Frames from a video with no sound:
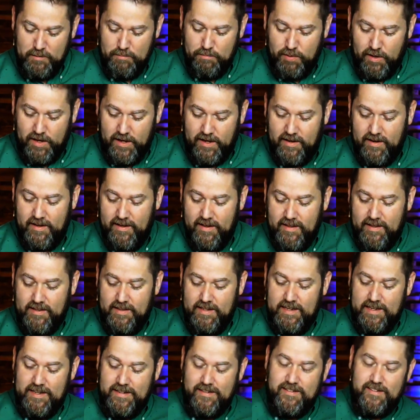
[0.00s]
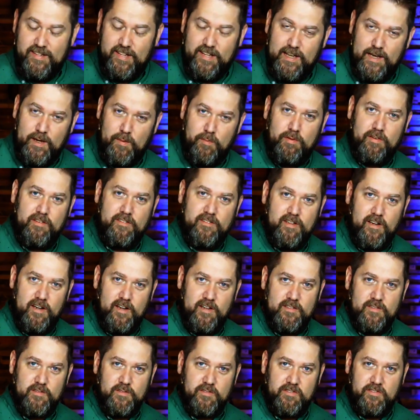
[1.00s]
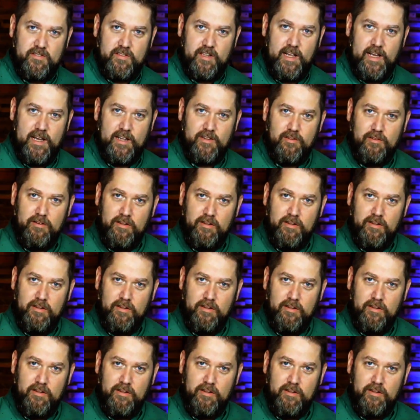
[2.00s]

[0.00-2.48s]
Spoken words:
But the attempt to understand,